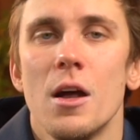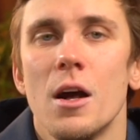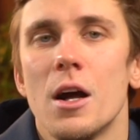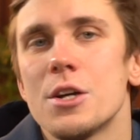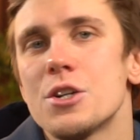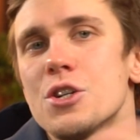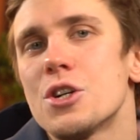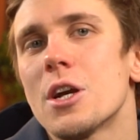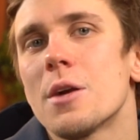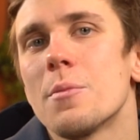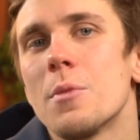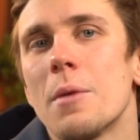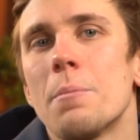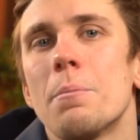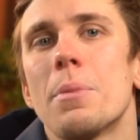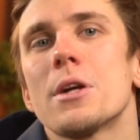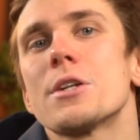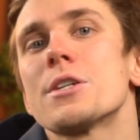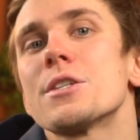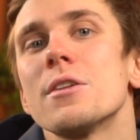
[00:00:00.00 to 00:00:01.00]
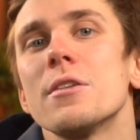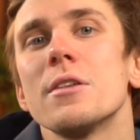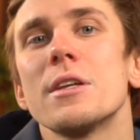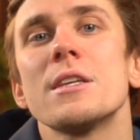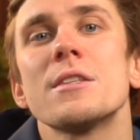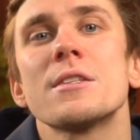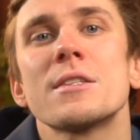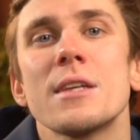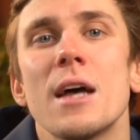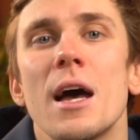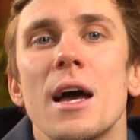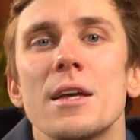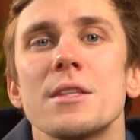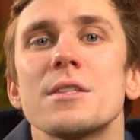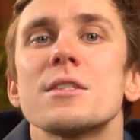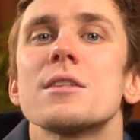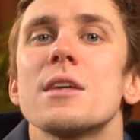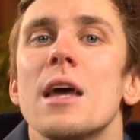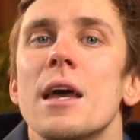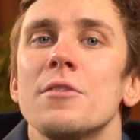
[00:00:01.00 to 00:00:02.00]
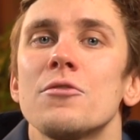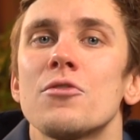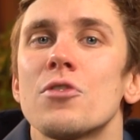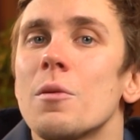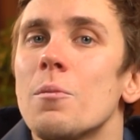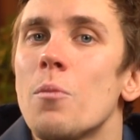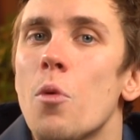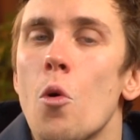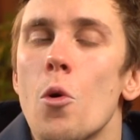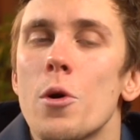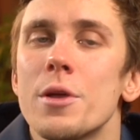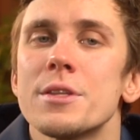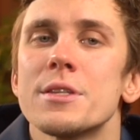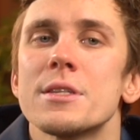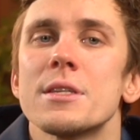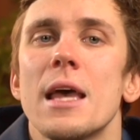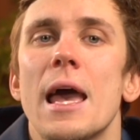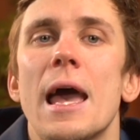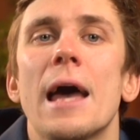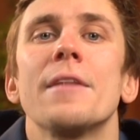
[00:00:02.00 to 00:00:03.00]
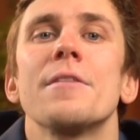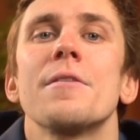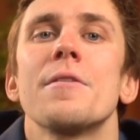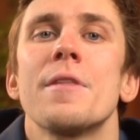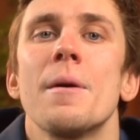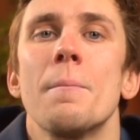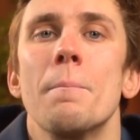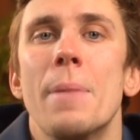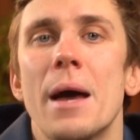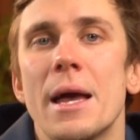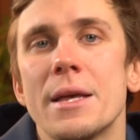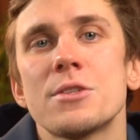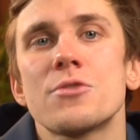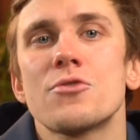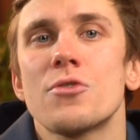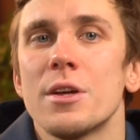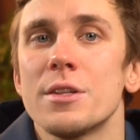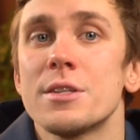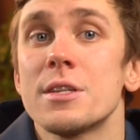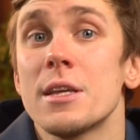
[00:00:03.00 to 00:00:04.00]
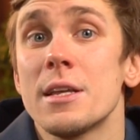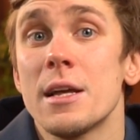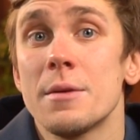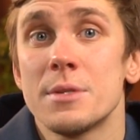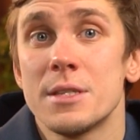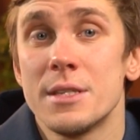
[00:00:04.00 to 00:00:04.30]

I share my personal insights, entry points and the best trade setups